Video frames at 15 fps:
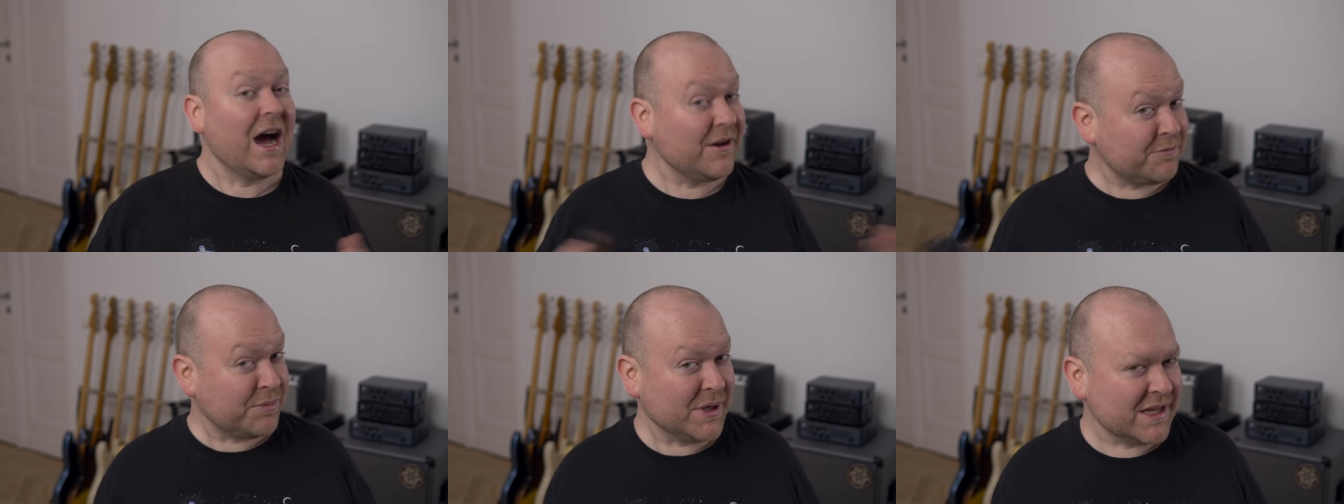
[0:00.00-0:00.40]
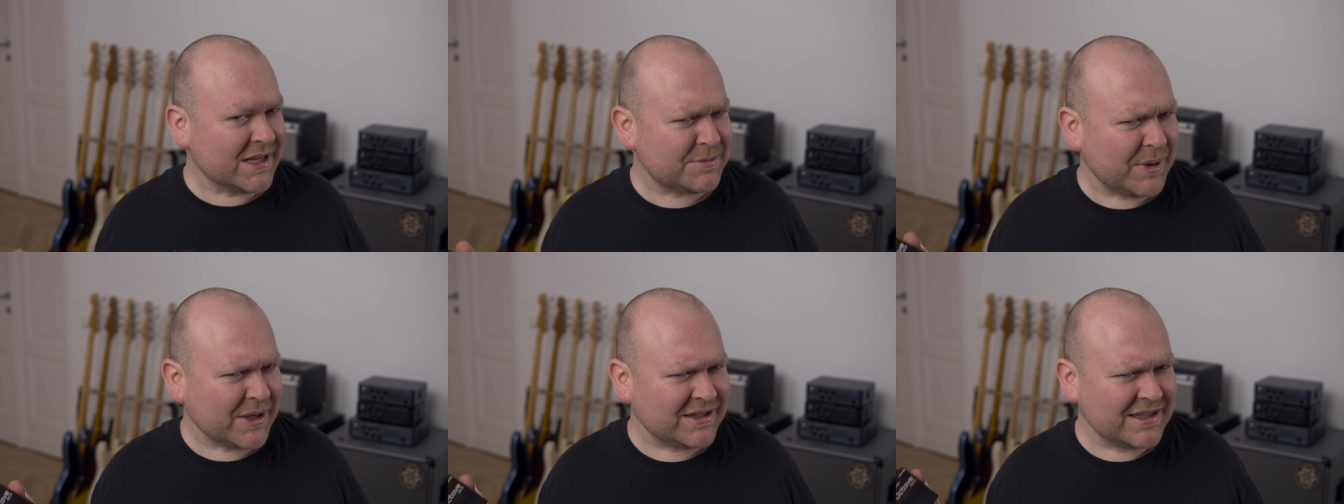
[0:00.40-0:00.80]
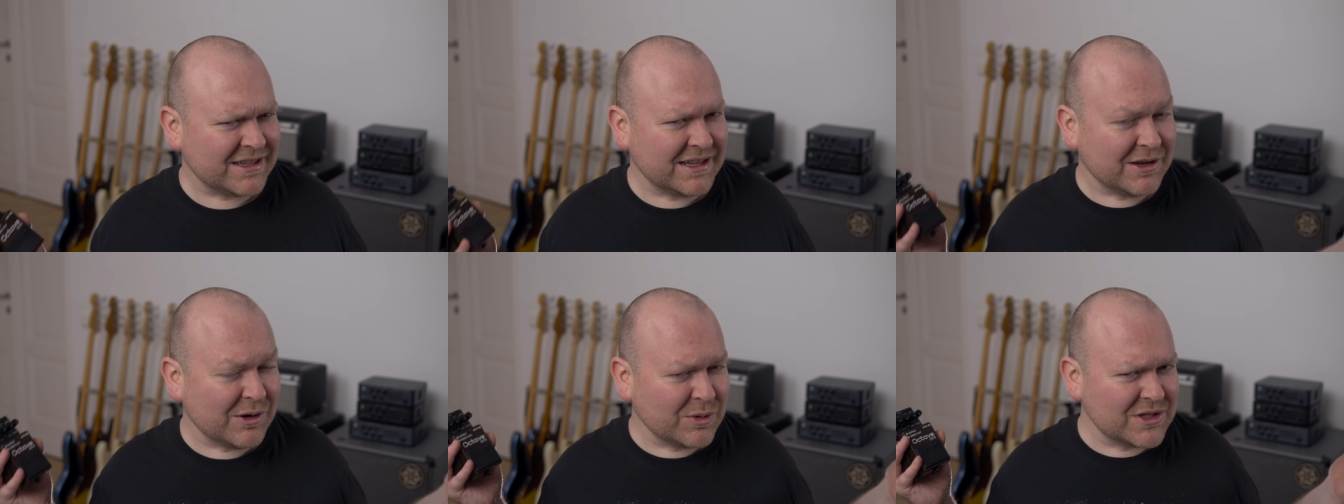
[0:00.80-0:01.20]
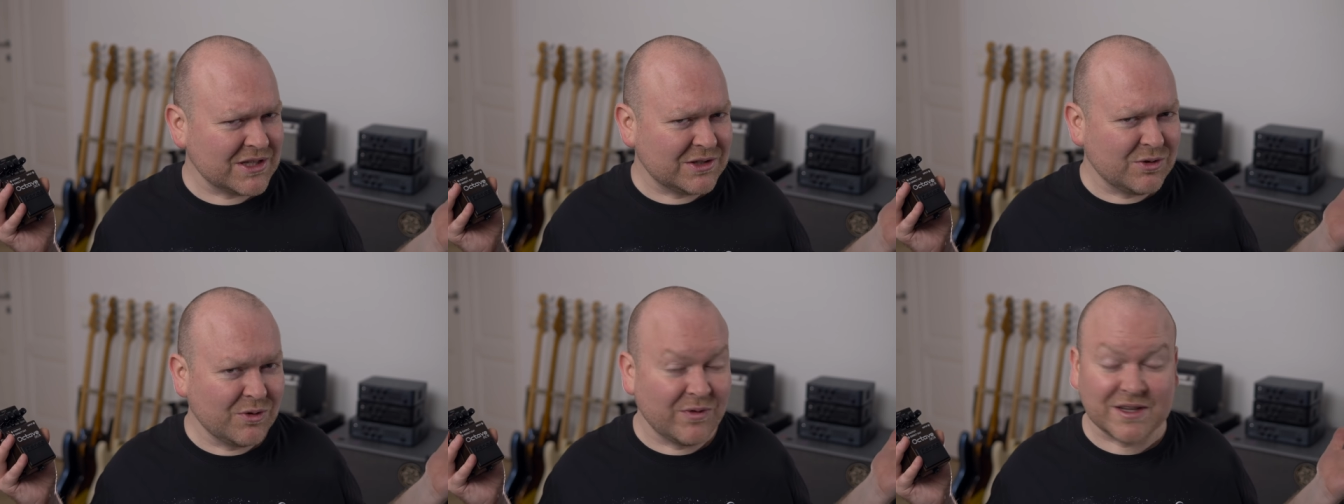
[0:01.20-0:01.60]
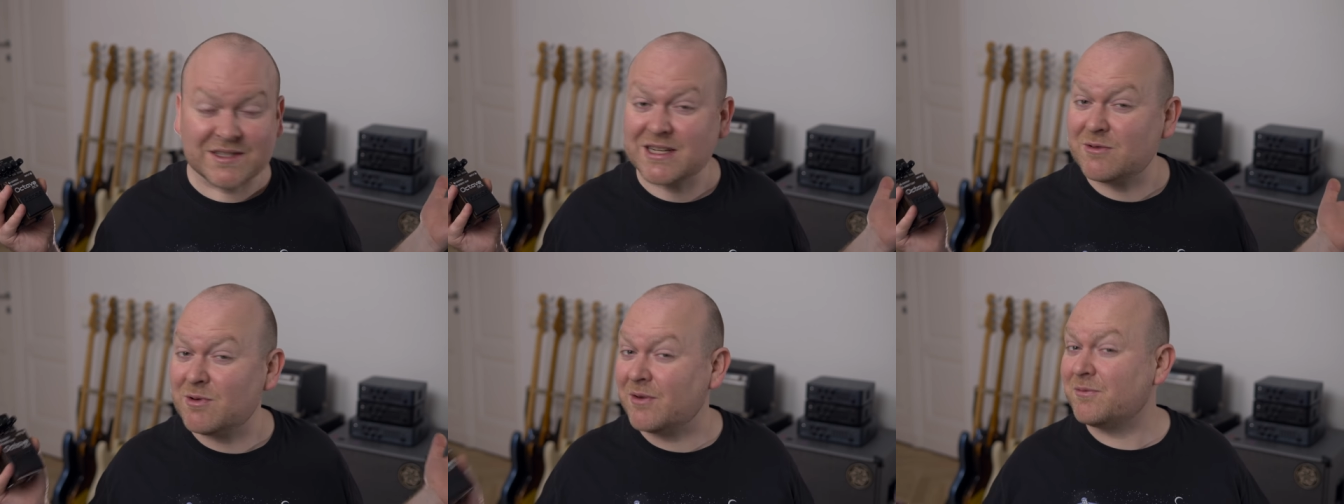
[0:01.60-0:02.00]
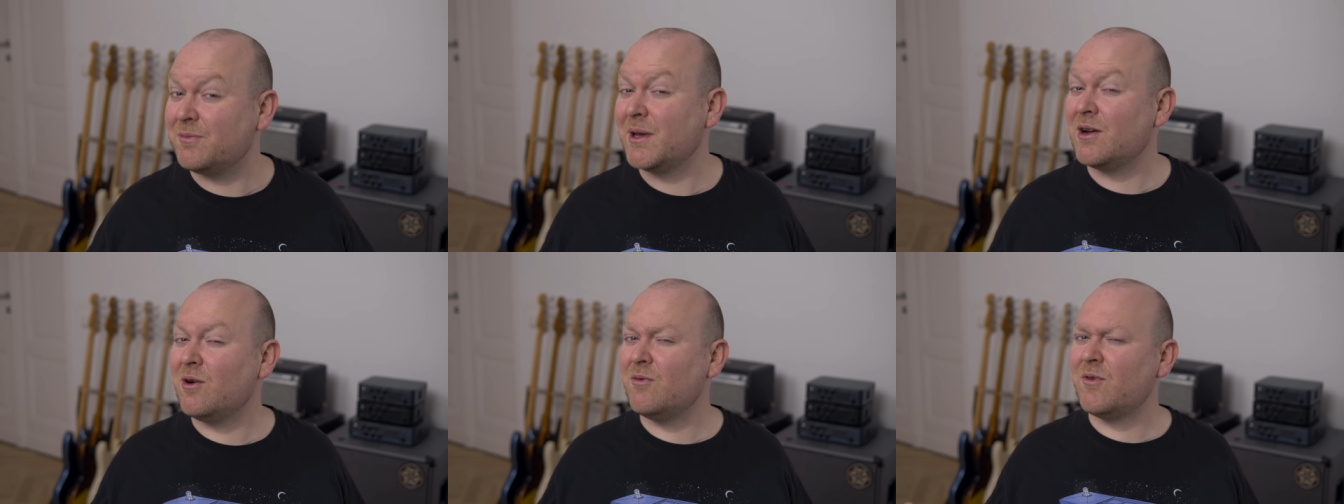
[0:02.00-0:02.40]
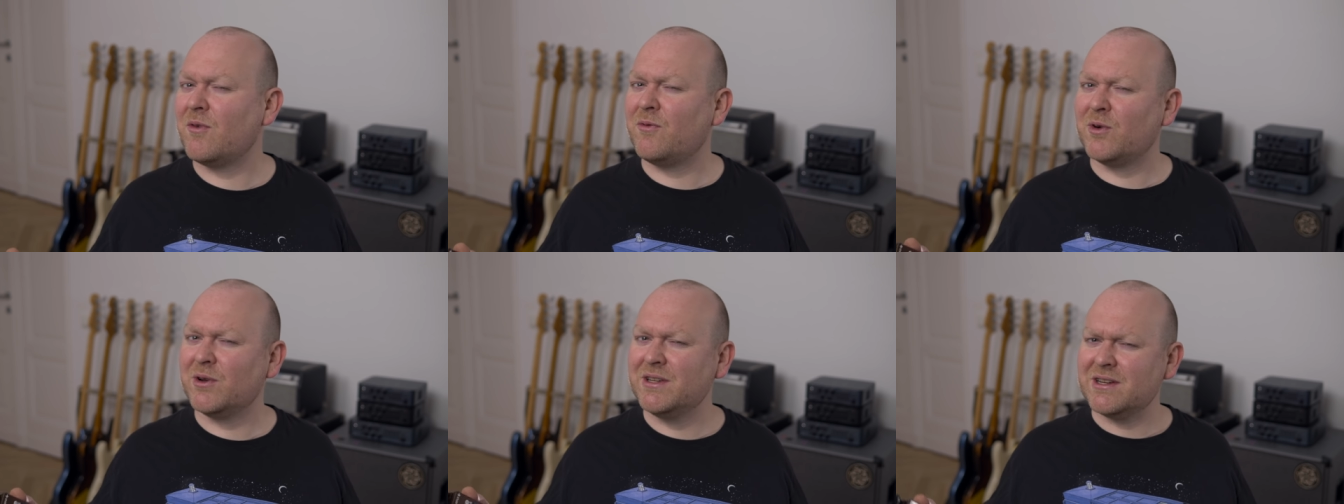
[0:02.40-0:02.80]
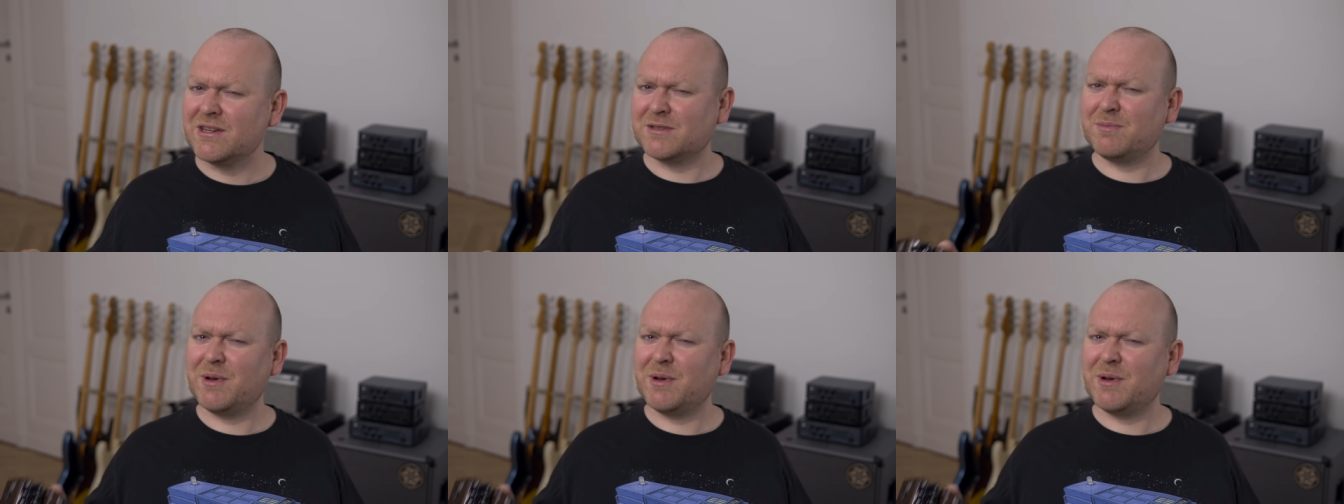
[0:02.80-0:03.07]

I've been expecting an OC2 Waza Craft makeover for years,